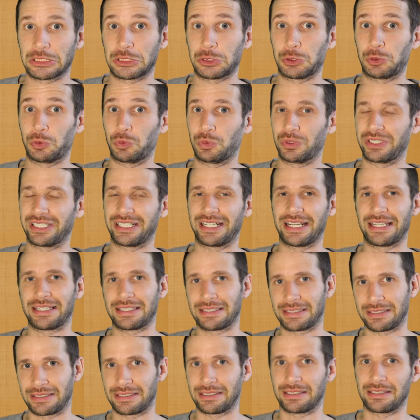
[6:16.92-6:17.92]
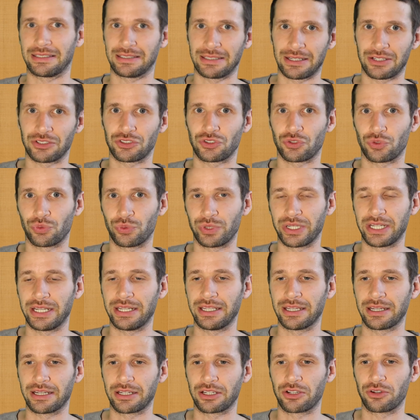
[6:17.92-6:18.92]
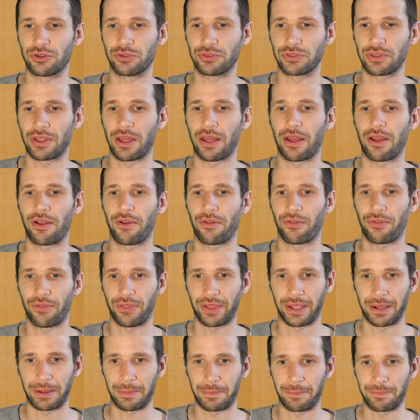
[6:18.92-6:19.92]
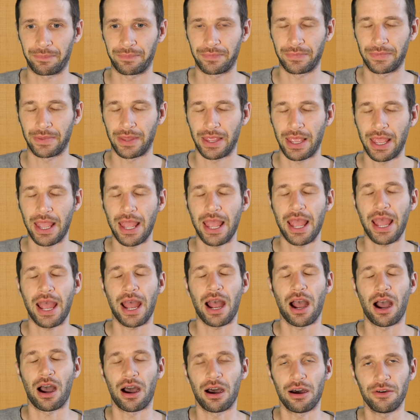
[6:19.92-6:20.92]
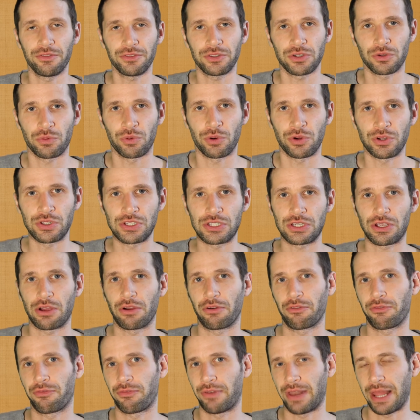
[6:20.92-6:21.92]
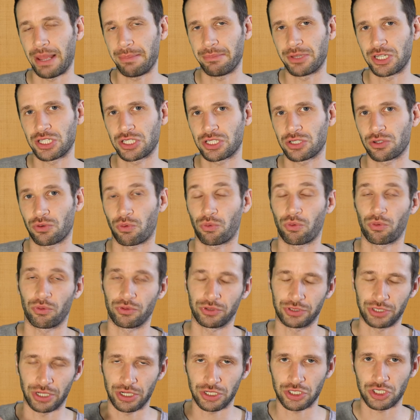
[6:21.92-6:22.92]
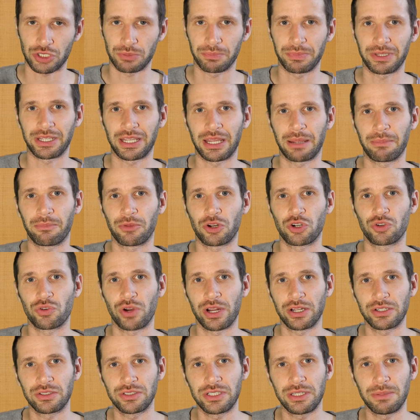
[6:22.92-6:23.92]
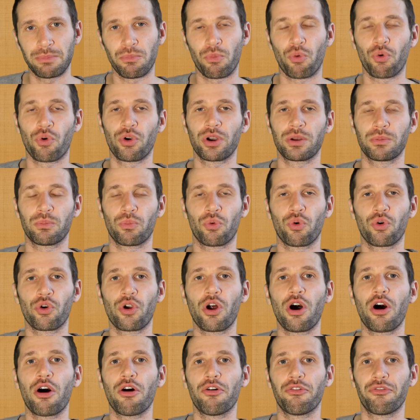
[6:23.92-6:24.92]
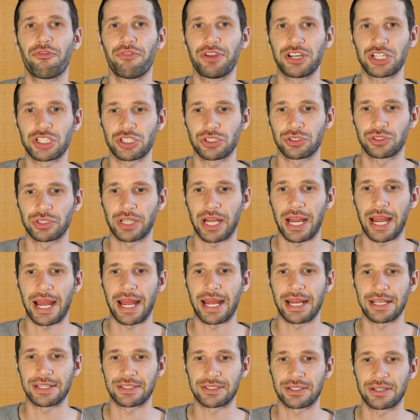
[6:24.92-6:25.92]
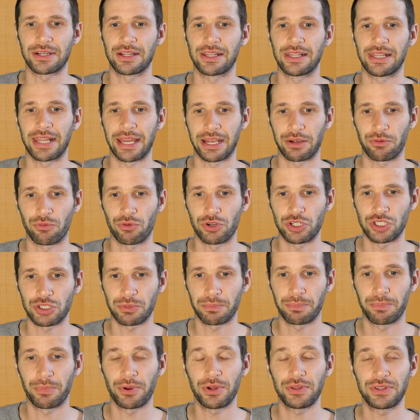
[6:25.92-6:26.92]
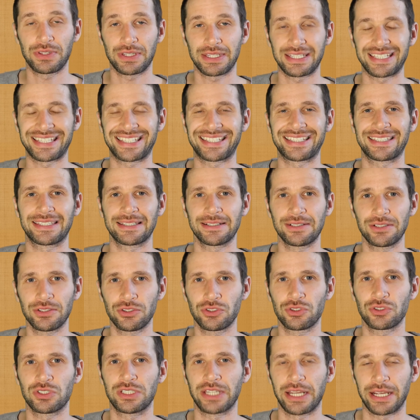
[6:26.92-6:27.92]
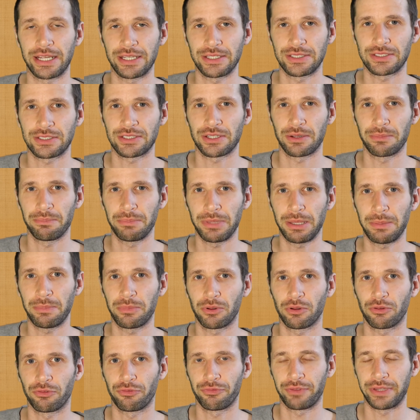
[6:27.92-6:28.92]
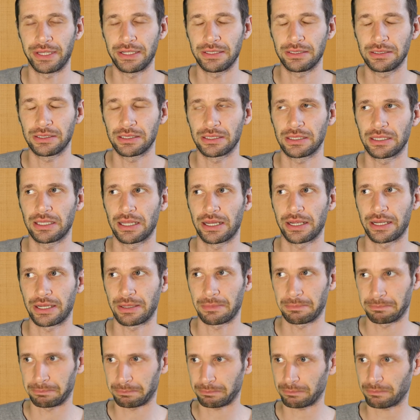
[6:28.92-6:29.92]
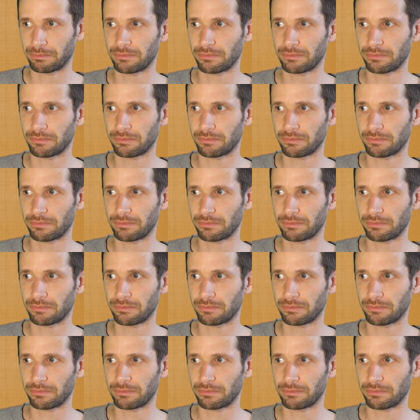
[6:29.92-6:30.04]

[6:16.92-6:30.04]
So that's not really a good thing. Afterwards, Flemish or Dutch became gradually more and more official as a language. But still today, some people feel like